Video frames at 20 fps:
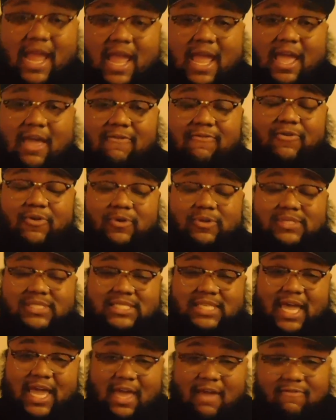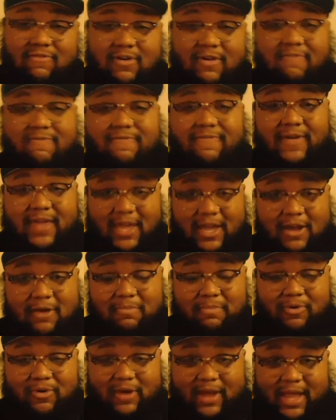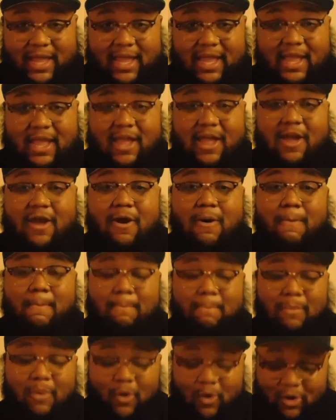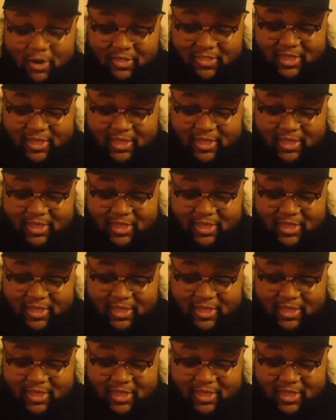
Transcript: if you save your fingerprint more